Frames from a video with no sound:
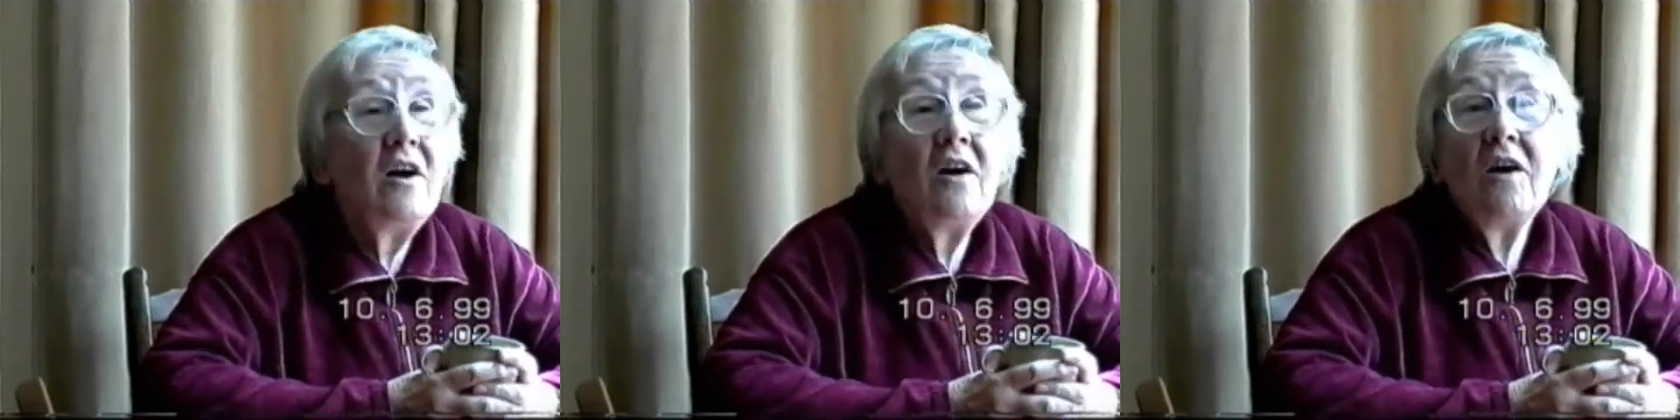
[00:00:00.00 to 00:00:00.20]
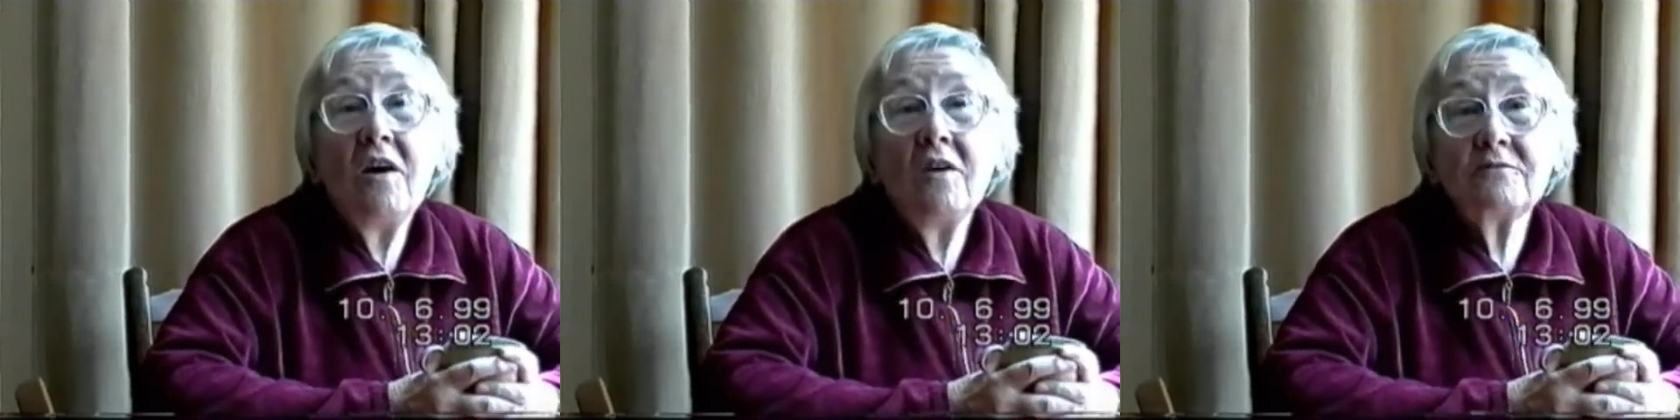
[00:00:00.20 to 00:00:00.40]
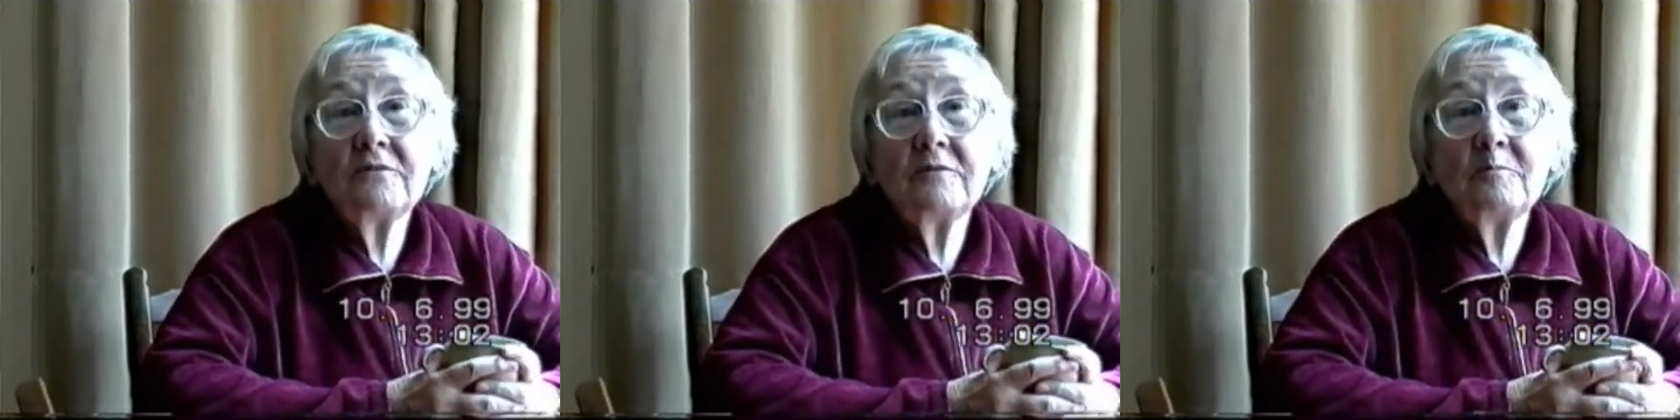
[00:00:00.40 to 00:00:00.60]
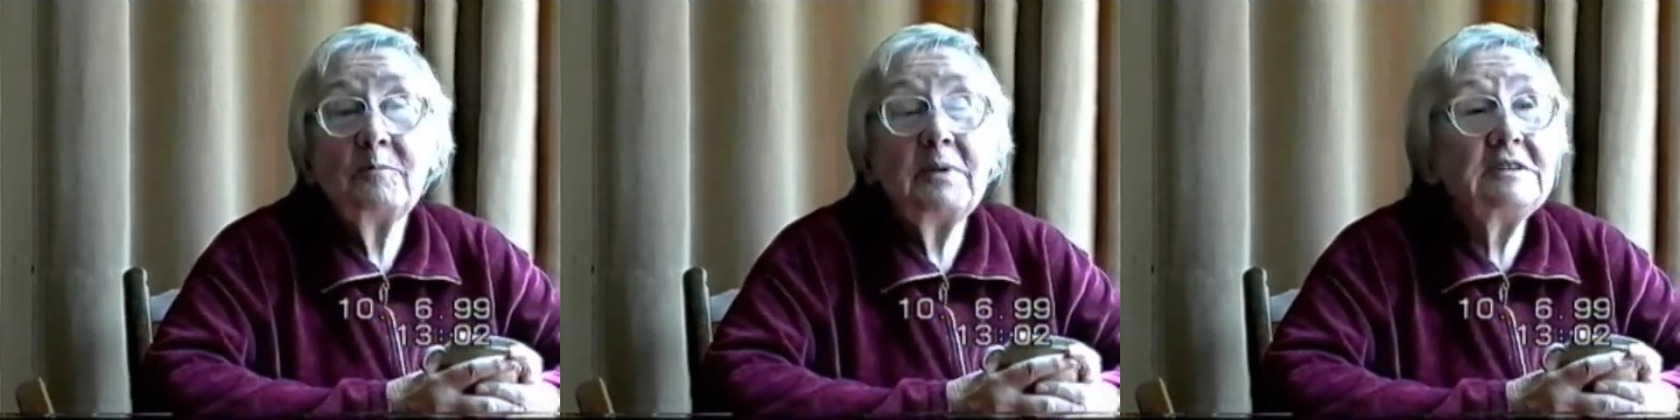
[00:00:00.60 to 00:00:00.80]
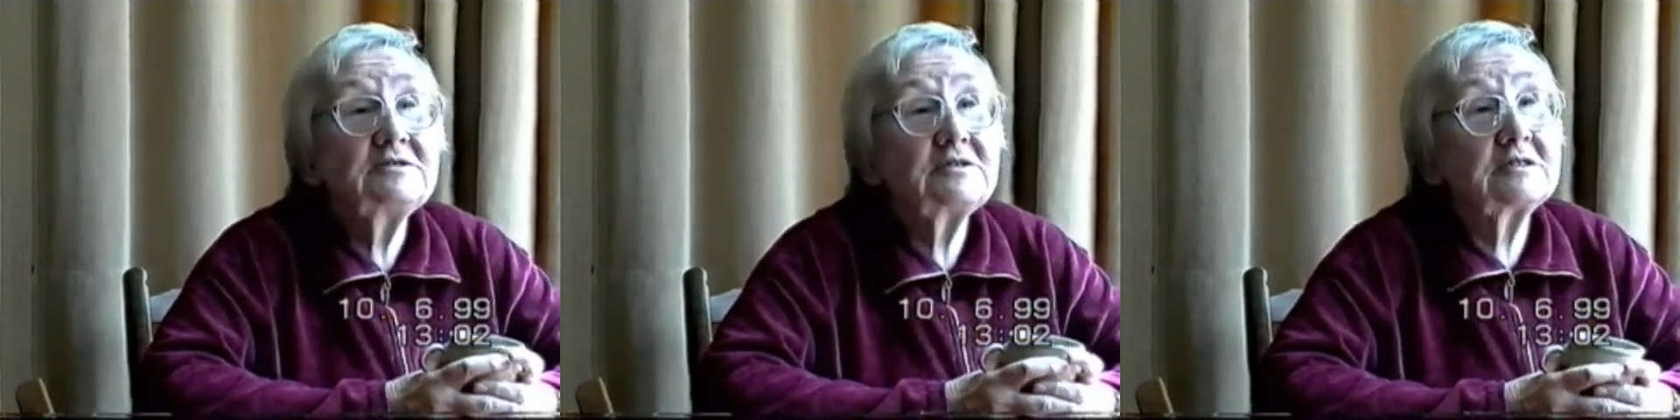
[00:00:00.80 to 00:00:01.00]
of
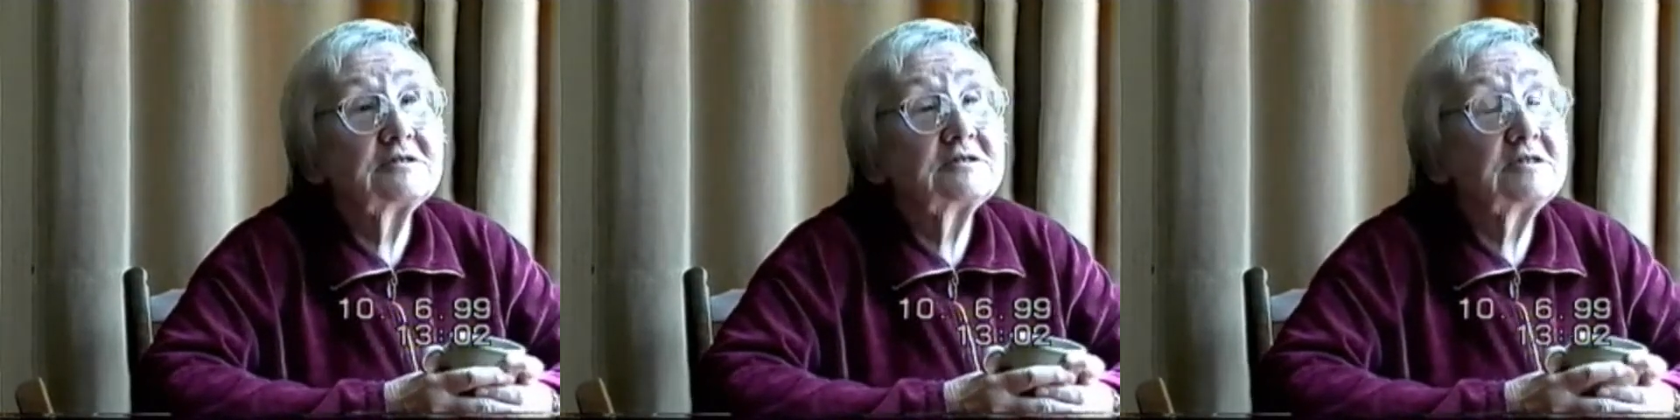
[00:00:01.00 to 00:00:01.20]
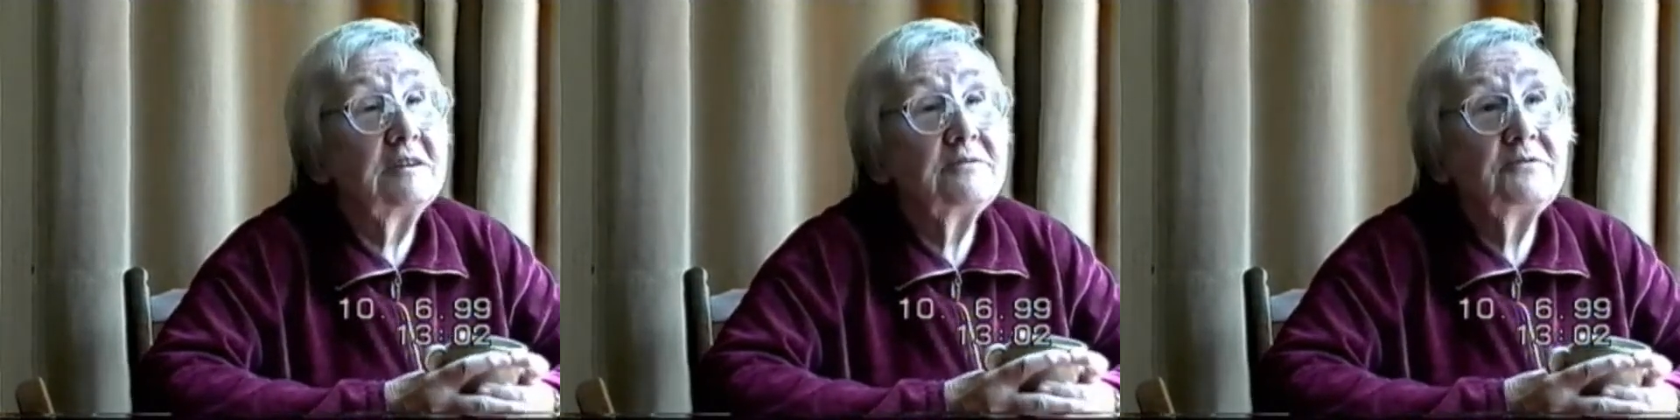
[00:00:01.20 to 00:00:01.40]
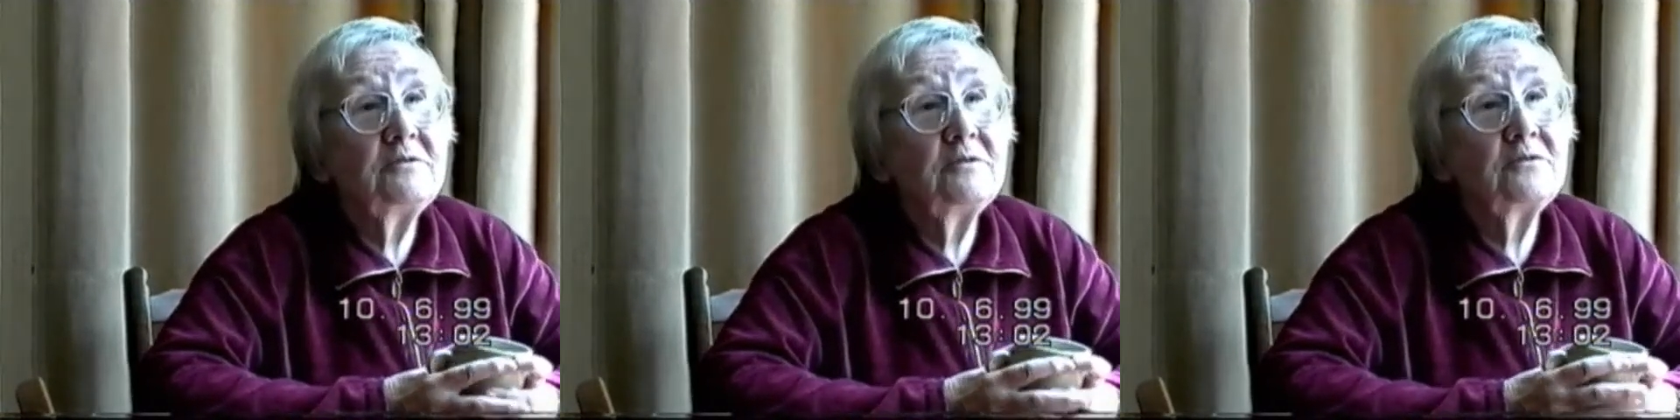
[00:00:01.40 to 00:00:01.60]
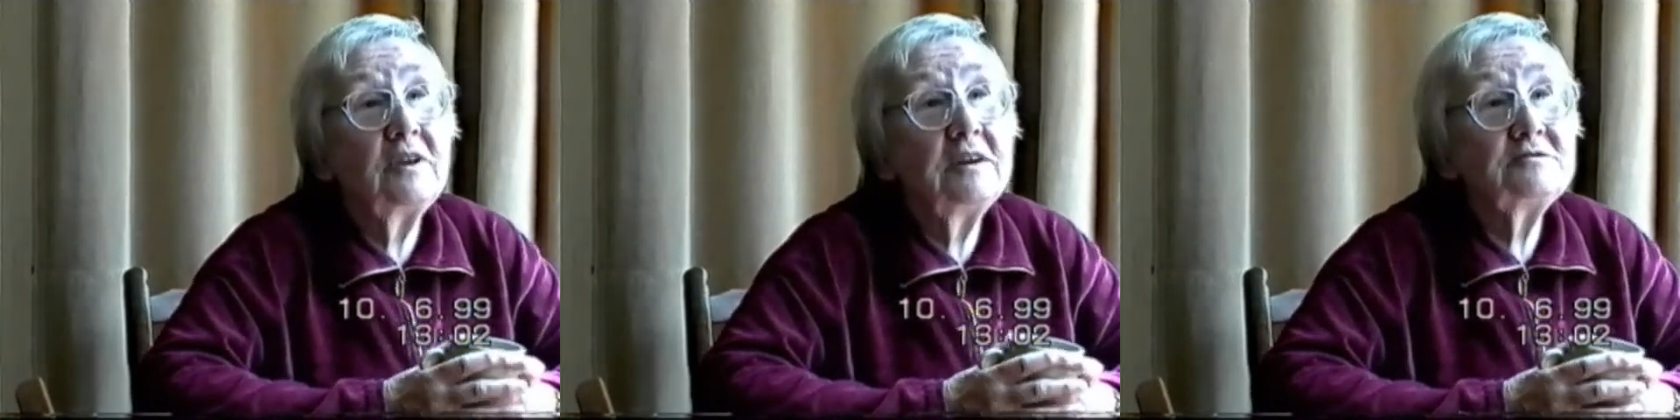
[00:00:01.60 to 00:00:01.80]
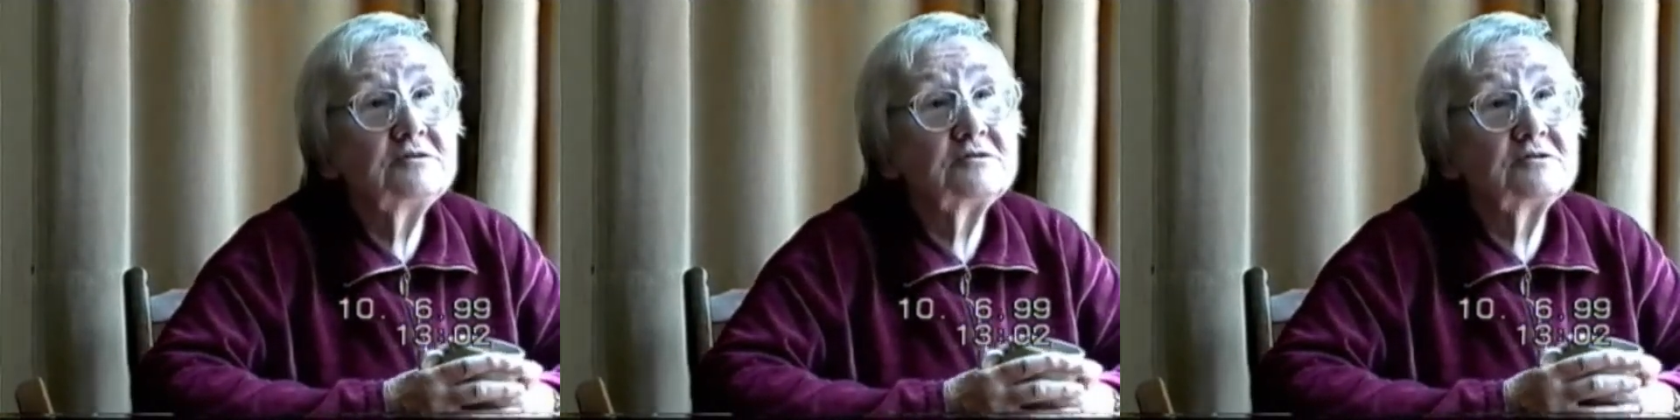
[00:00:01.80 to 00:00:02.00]
basic stuff you've
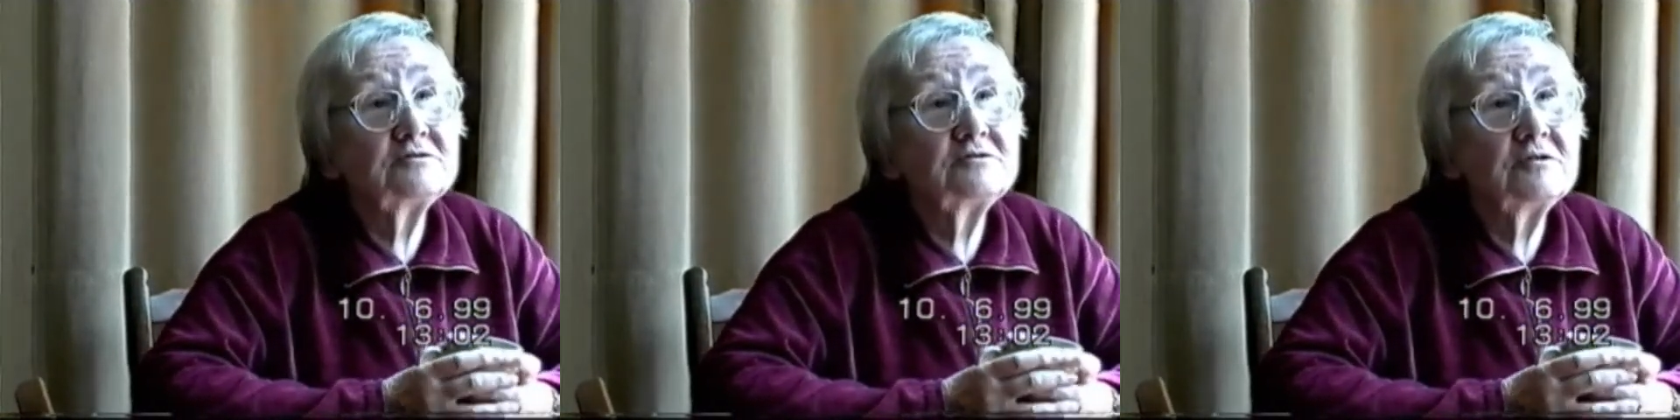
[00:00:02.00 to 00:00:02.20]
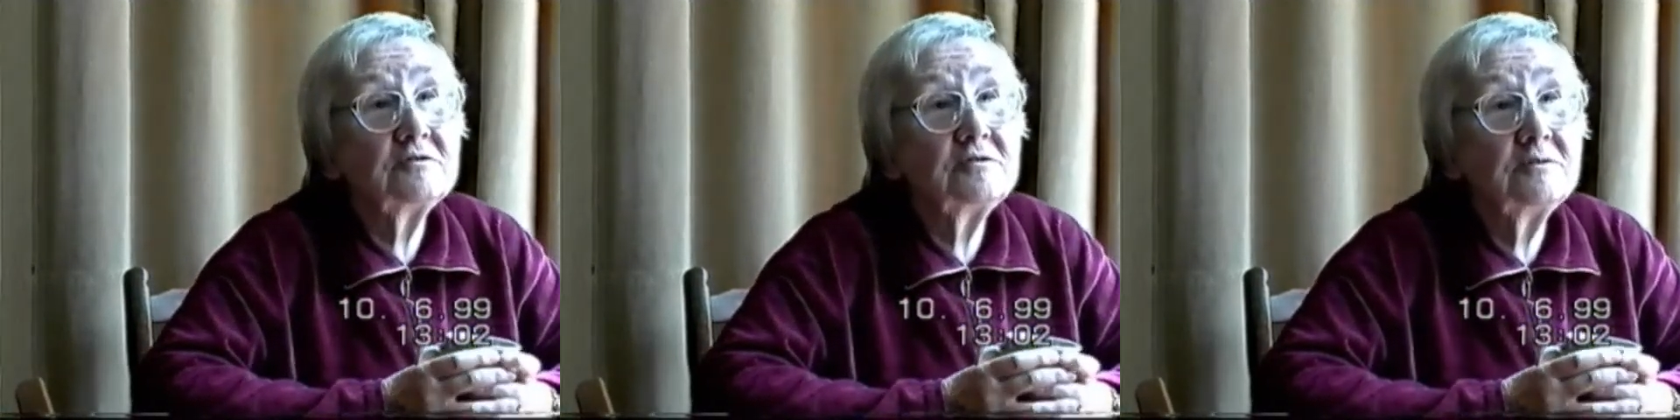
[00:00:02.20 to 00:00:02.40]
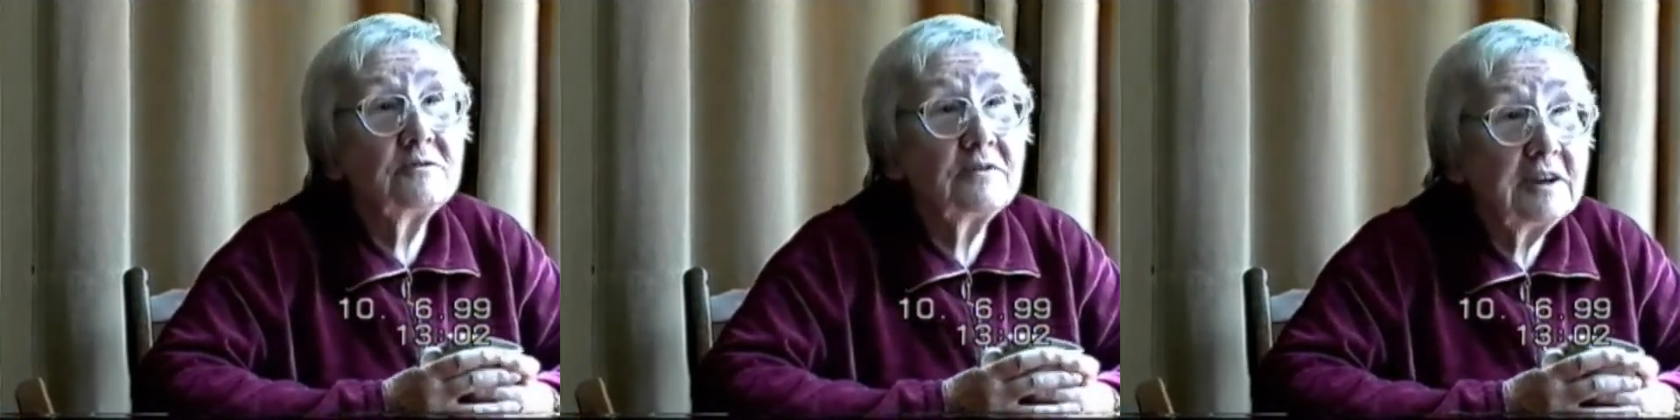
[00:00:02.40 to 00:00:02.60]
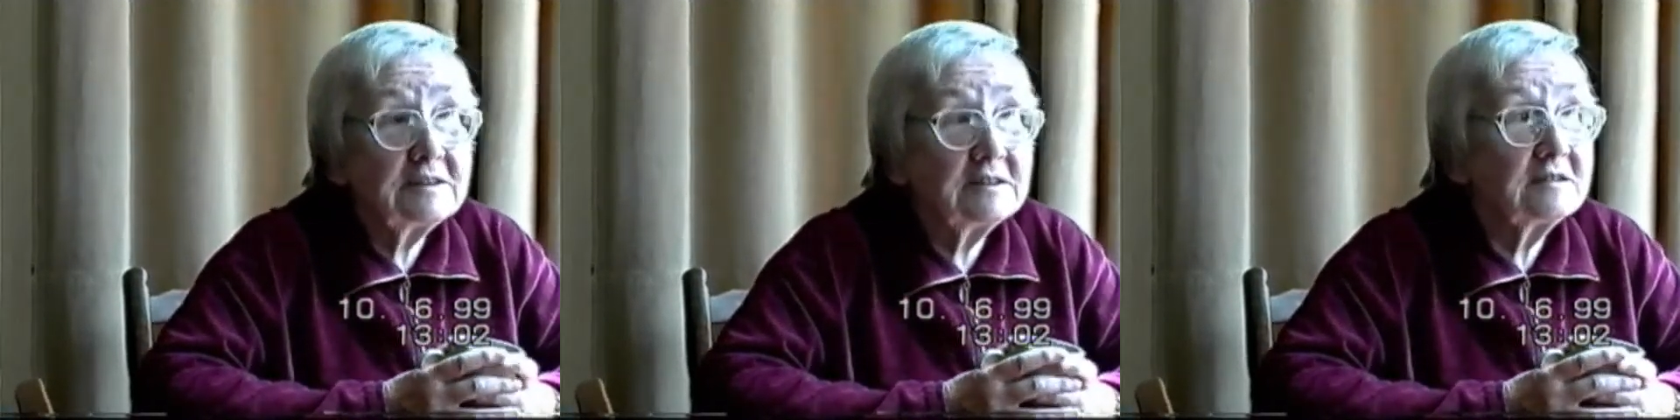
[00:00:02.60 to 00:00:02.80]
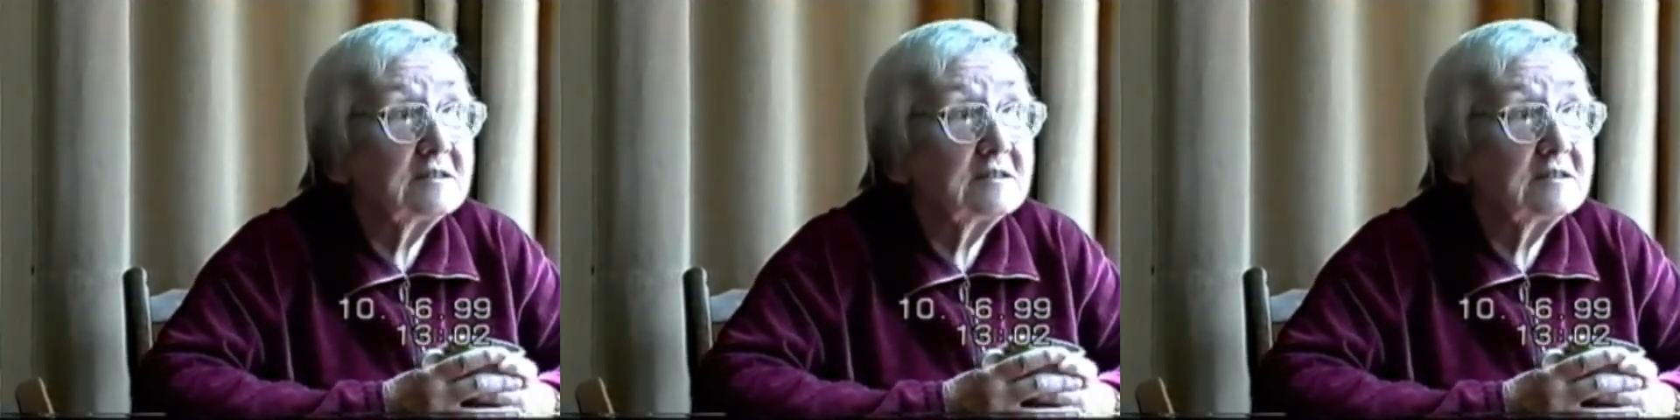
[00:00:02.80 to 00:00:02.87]
read just to show you've read it.